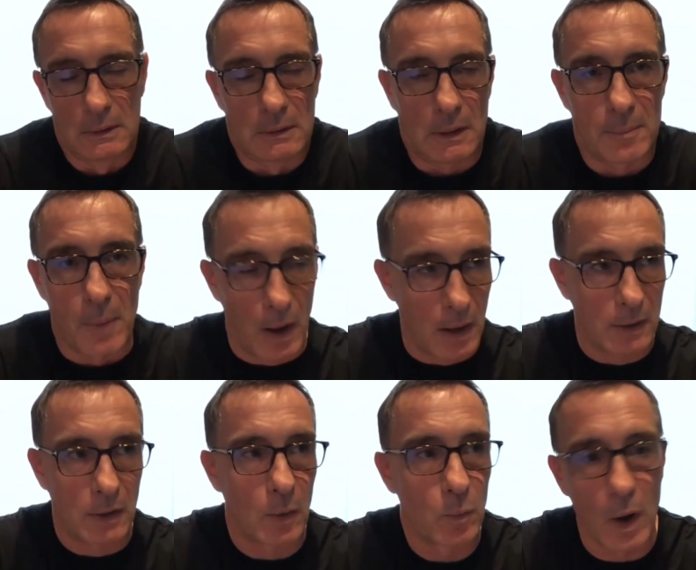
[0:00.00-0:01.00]
Um, uh, you
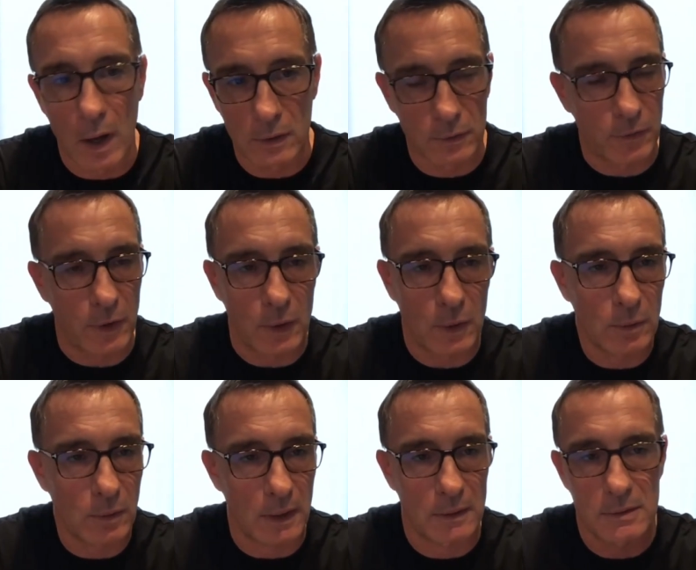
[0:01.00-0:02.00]
know
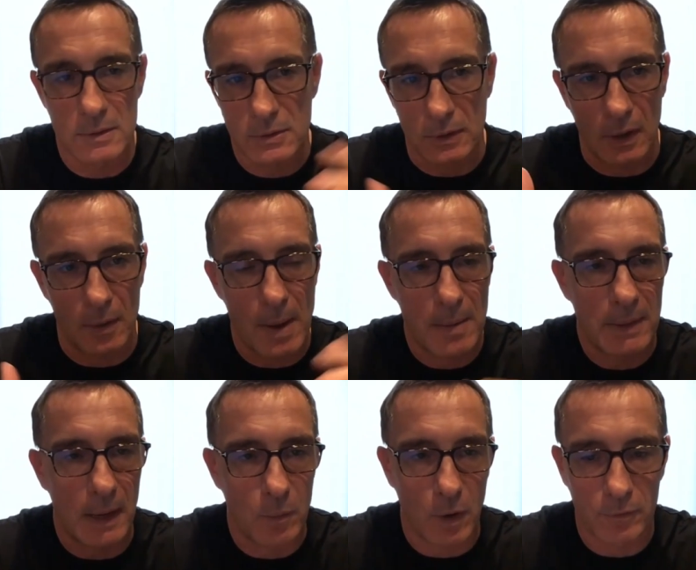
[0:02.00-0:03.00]
worldview and you know maybe
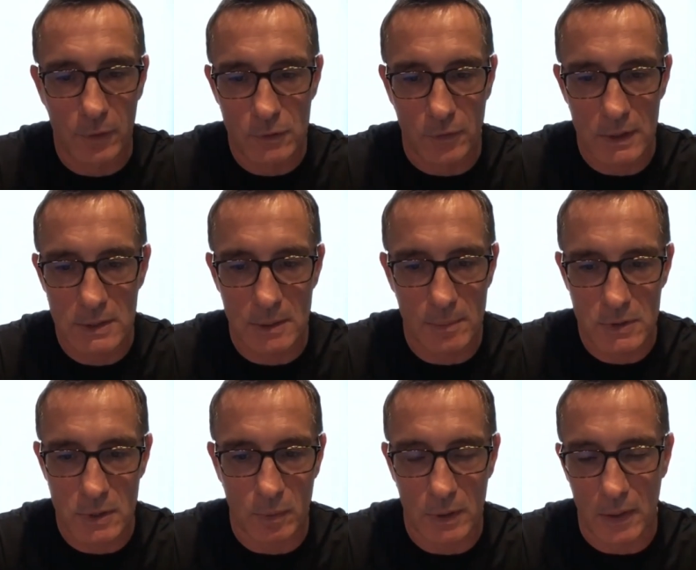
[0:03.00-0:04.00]
that worldview is very similar to
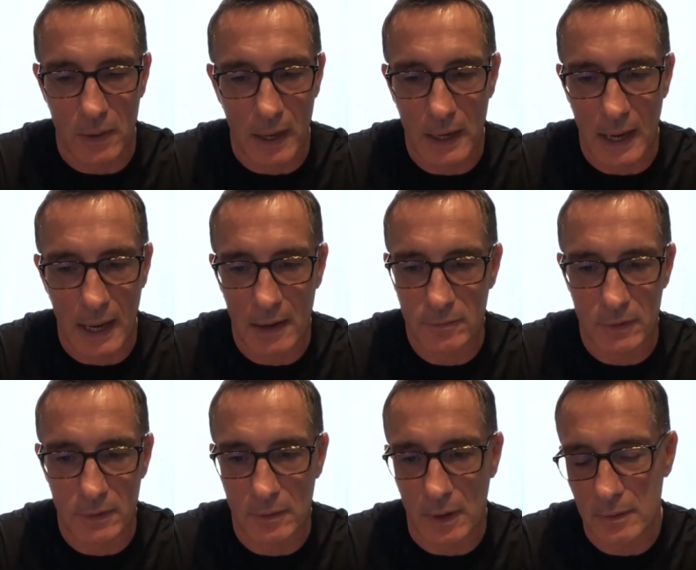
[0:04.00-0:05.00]
the one that they have
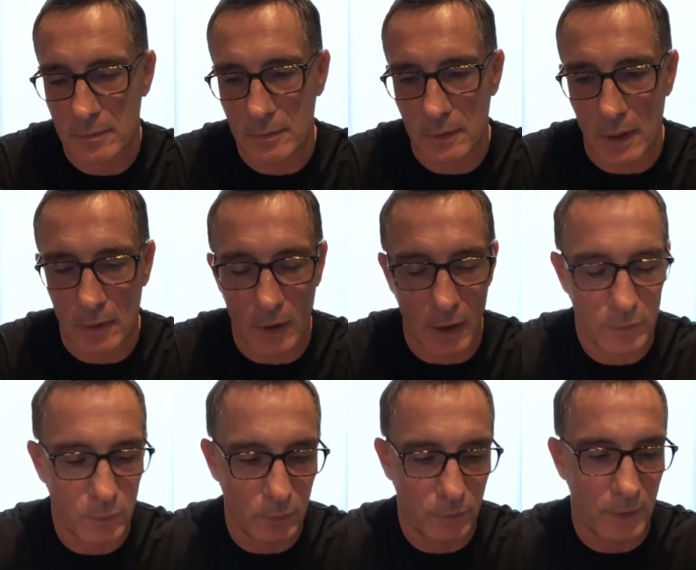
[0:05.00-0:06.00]
and and you know life
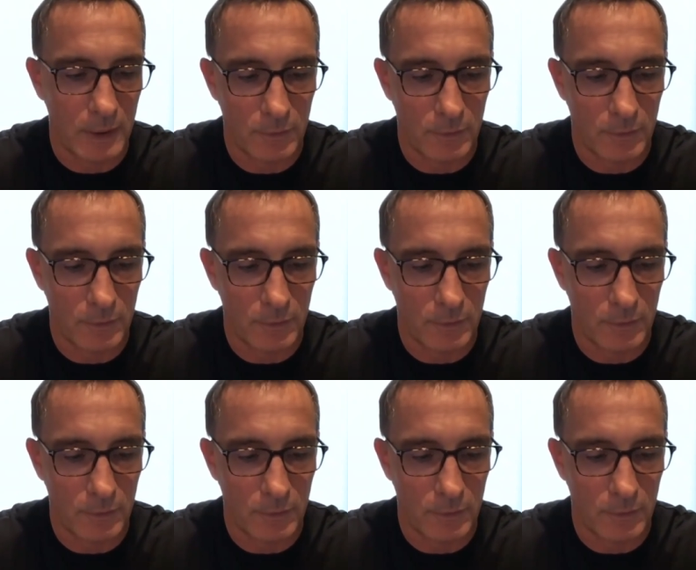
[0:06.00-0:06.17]
will feel,